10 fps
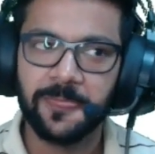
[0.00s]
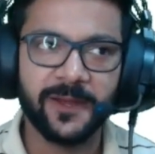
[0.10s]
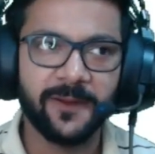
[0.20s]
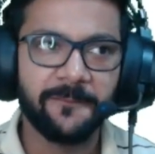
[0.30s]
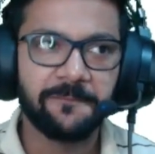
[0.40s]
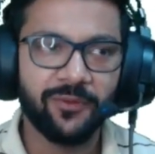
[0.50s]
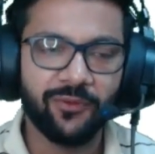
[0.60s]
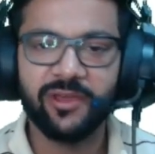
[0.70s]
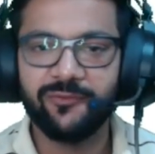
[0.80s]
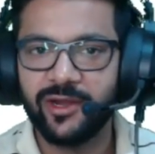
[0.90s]
that
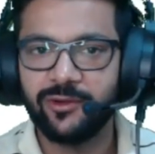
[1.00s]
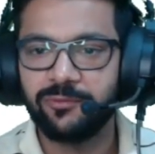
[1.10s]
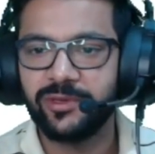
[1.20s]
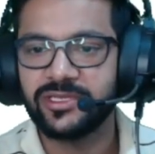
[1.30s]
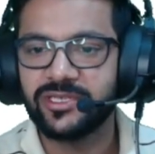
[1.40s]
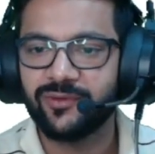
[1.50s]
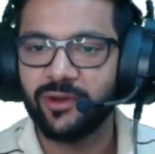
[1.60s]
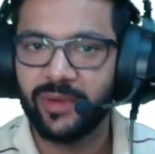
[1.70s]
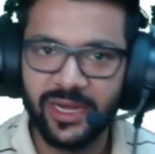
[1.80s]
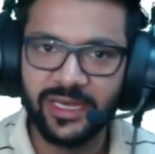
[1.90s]
what if I do PhD from
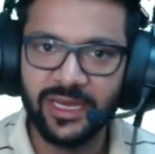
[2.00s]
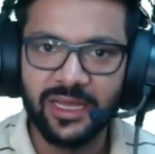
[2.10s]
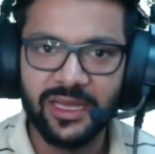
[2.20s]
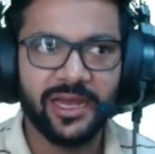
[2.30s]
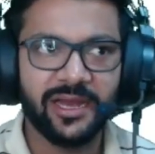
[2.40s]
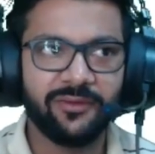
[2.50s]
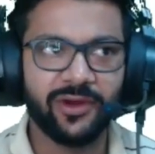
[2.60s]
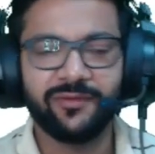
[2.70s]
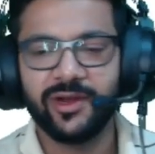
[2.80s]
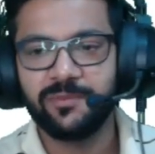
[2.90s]
India and what
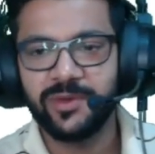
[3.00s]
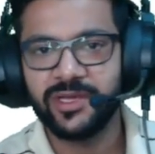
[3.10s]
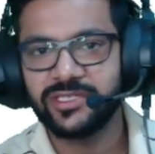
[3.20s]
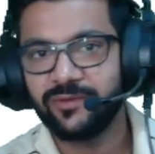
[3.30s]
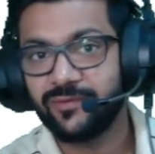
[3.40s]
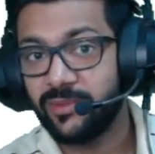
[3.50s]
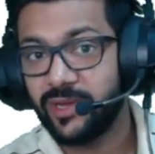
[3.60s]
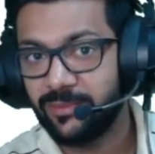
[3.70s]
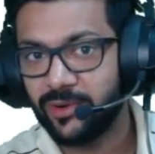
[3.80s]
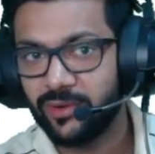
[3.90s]
if I do PhD from
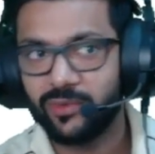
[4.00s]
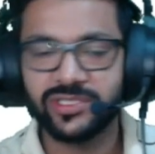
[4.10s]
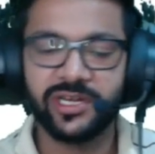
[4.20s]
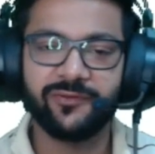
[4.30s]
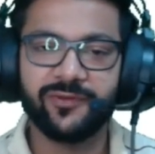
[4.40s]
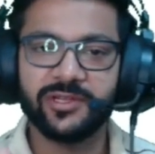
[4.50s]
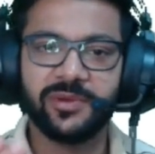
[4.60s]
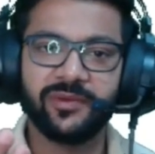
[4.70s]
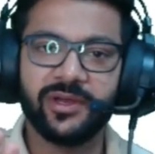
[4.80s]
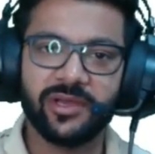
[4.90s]
abroad? What's the difference
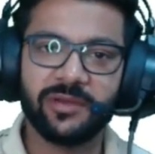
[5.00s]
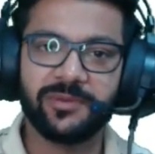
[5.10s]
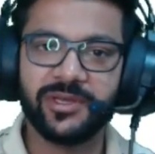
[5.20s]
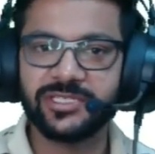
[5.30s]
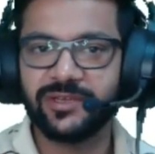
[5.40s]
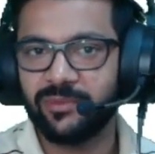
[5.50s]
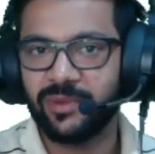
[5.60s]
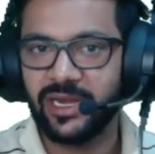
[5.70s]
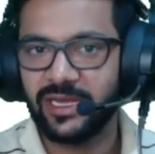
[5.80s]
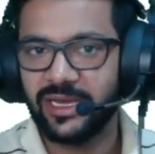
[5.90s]
between doing a PhD from
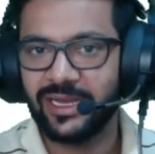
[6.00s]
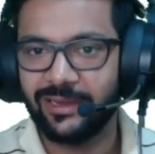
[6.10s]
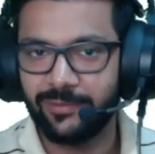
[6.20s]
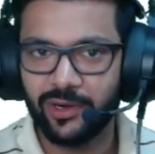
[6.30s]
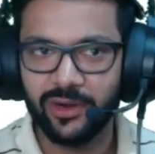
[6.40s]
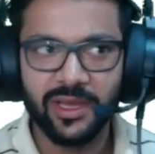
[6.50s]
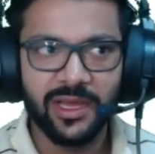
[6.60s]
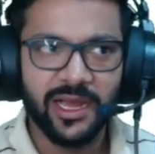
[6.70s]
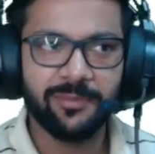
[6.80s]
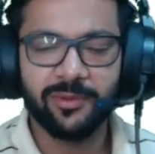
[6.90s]
India and abroad?
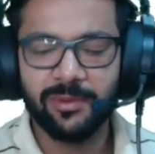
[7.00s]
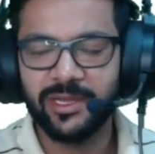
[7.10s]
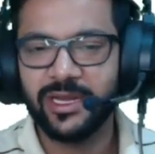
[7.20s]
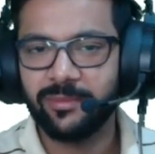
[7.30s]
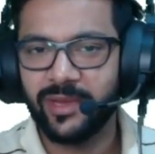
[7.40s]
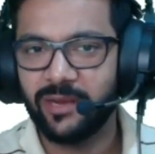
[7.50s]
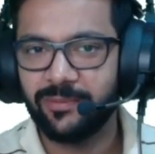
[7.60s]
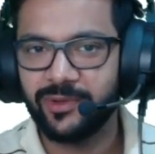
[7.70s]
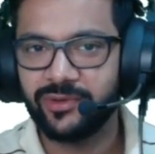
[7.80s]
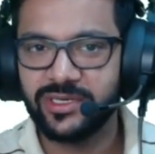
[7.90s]
And probably that may help
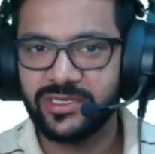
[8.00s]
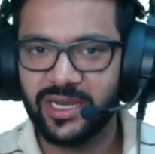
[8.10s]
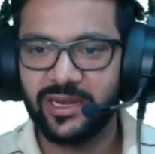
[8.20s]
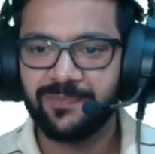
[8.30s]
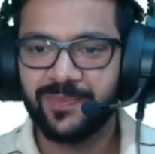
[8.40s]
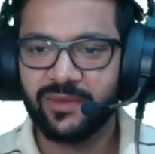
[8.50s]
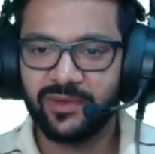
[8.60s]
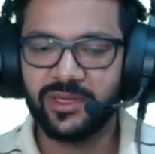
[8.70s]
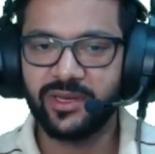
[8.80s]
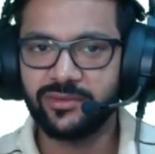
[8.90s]
you to decide
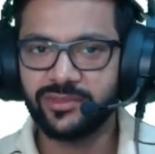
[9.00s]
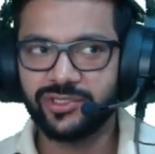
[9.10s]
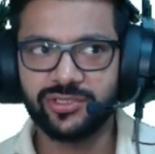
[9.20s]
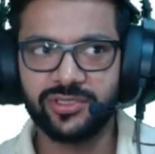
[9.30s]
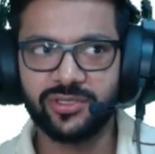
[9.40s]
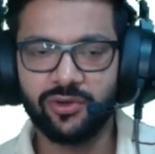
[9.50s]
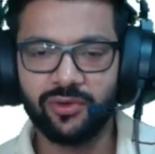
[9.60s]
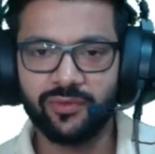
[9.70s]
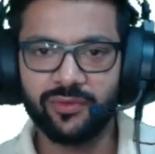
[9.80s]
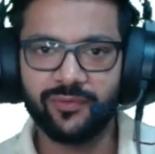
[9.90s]
whether you should go
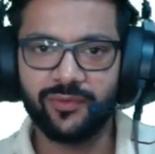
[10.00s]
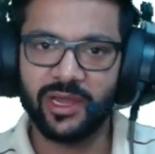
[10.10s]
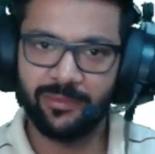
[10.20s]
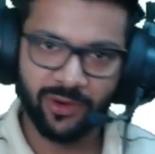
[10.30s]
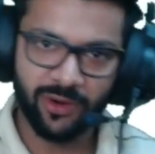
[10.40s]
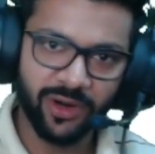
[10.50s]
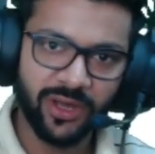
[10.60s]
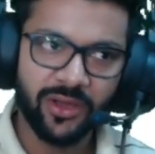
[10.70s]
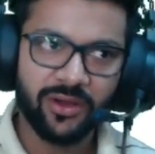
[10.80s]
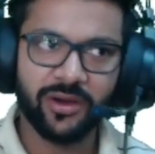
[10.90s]
for abroad
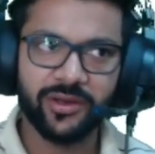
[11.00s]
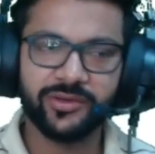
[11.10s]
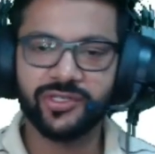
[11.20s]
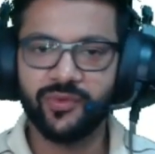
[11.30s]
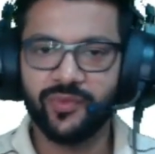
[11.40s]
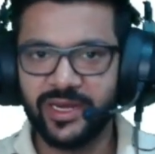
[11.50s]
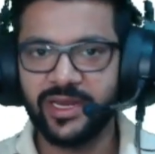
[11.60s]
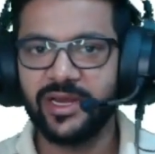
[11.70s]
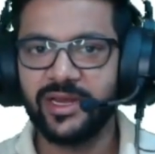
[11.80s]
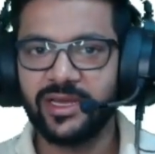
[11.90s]
or you should wait in
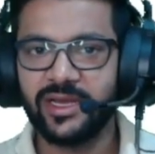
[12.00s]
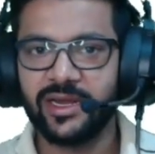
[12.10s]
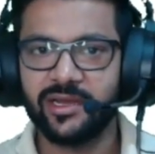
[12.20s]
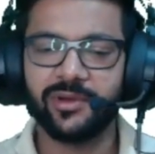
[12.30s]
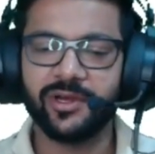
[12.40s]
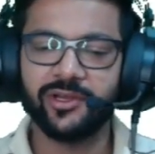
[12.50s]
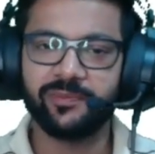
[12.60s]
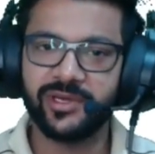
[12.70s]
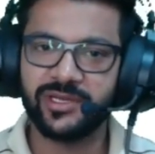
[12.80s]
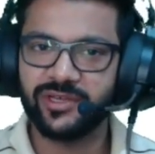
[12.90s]
India and complete your
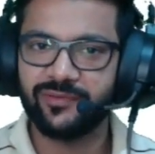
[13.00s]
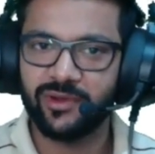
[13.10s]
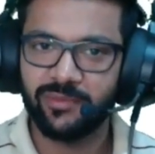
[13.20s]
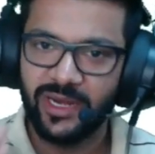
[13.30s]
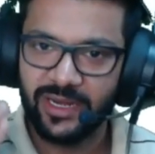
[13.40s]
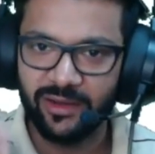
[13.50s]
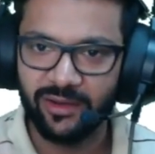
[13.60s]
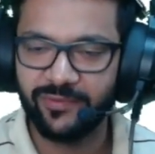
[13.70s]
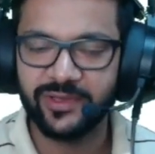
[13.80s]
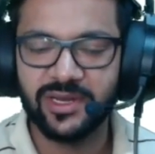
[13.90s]
PhD from India.
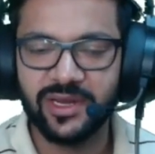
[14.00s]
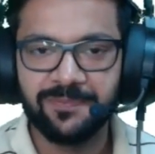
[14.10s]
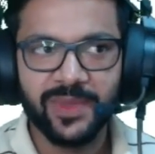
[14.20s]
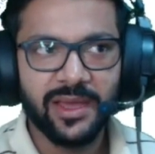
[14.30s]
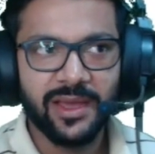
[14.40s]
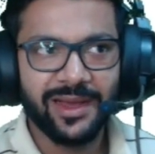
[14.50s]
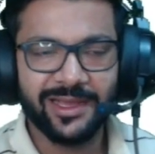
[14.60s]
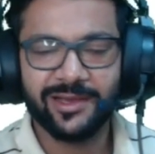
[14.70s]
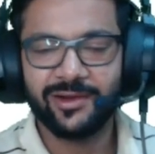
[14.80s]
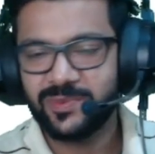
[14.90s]
Obviously, I
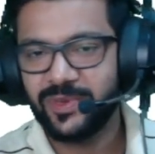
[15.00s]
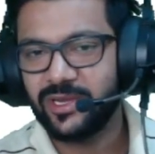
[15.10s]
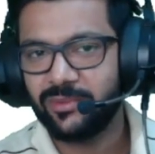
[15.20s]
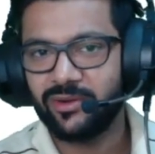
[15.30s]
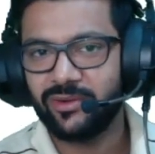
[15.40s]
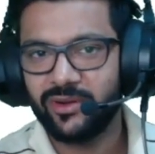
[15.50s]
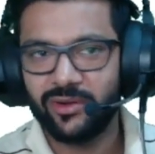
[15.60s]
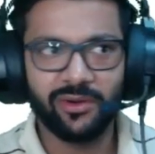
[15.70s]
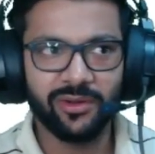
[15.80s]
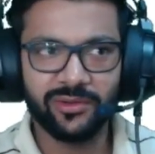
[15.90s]
cannot speak about
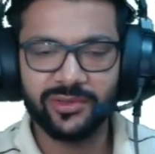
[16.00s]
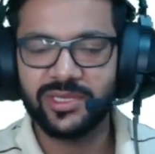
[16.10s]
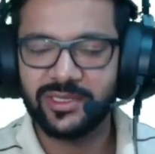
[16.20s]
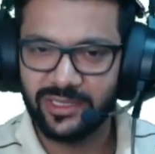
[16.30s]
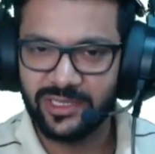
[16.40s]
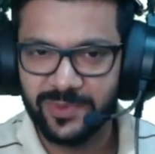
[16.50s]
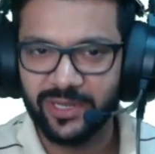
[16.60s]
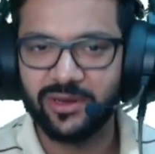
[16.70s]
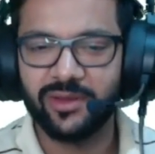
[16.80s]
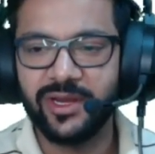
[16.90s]
all those things in this
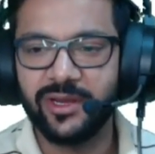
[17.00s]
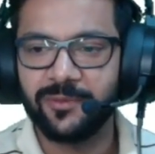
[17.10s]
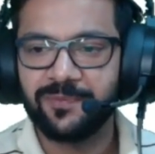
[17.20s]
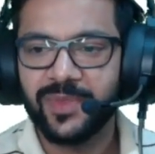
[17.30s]
particular video.